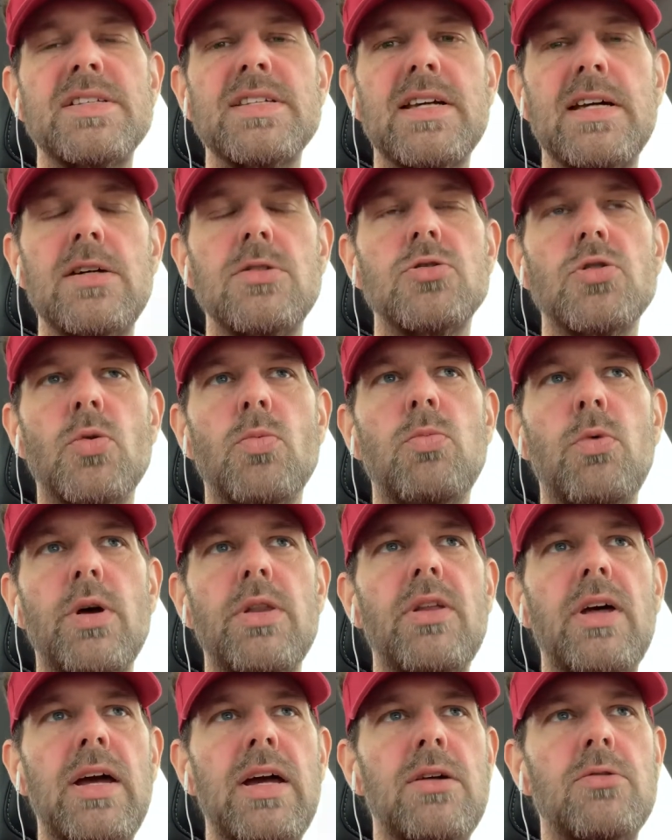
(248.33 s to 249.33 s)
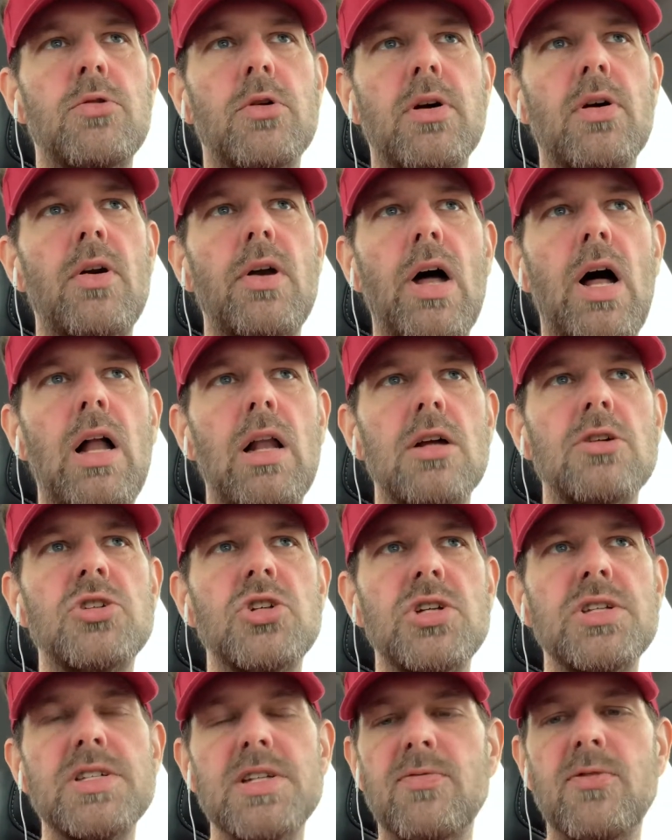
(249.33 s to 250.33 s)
scheduled with the endocrinologist.